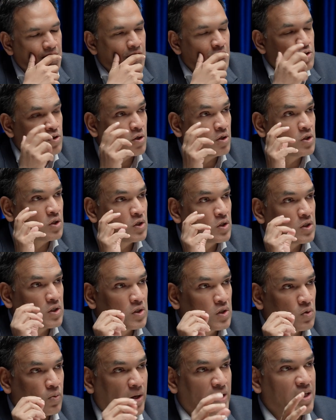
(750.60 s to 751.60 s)
So in
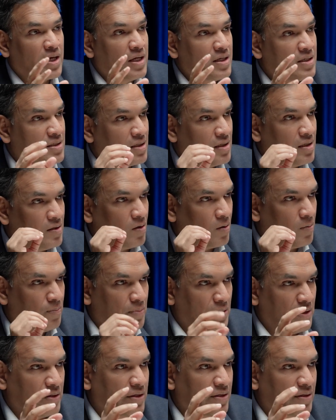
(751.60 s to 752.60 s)
2018, you're
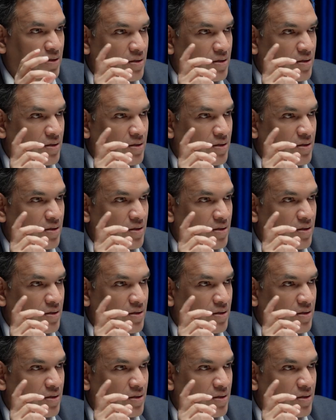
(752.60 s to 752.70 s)
building